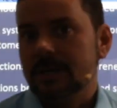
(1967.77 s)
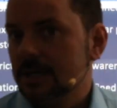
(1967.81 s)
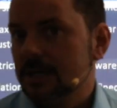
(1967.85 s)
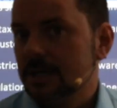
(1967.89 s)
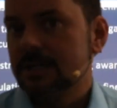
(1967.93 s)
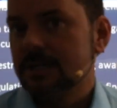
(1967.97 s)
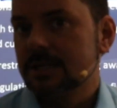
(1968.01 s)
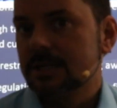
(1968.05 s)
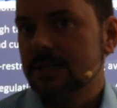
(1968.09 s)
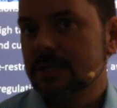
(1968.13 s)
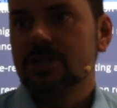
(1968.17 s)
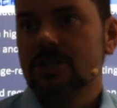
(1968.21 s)

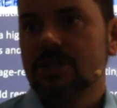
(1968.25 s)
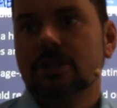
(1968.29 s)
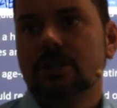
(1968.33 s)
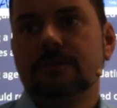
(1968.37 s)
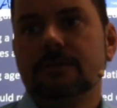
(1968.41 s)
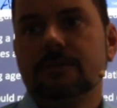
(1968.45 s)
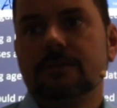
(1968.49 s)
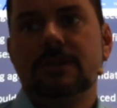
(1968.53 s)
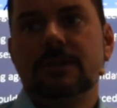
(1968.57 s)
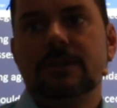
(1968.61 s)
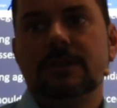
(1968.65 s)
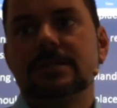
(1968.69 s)
section of the
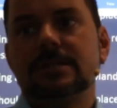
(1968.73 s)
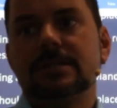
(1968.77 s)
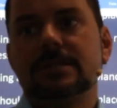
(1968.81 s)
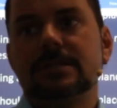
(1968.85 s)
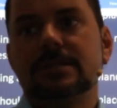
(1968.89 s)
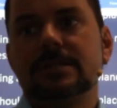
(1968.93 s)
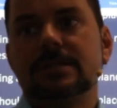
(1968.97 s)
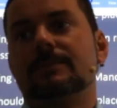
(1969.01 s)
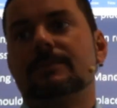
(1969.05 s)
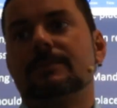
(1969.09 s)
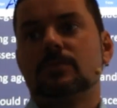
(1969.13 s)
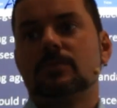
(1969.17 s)
exam
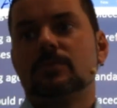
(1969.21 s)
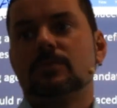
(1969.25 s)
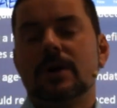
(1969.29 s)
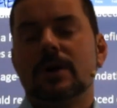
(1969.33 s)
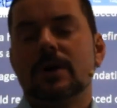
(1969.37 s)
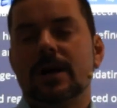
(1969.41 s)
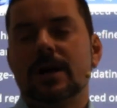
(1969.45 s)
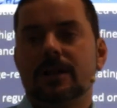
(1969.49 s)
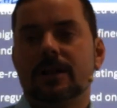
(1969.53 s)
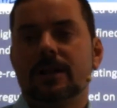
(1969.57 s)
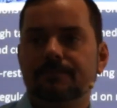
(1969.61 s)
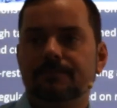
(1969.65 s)
as
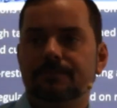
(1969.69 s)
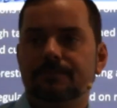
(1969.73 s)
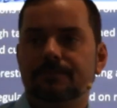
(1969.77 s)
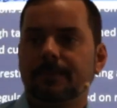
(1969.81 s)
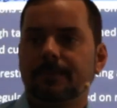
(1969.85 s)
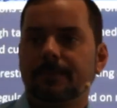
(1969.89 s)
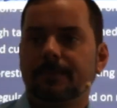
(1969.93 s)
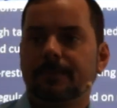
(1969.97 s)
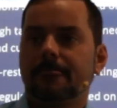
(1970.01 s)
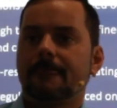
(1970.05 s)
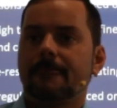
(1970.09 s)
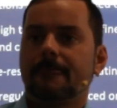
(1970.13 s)
well.
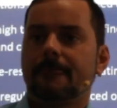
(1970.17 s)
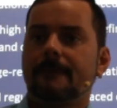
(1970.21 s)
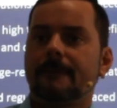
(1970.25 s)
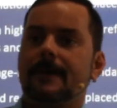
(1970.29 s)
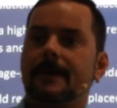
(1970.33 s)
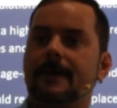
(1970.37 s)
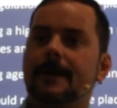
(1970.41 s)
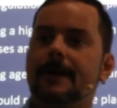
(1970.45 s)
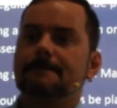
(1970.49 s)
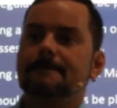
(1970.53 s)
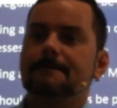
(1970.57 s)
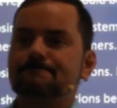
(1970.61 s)

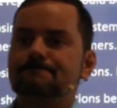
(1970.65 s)
Okay.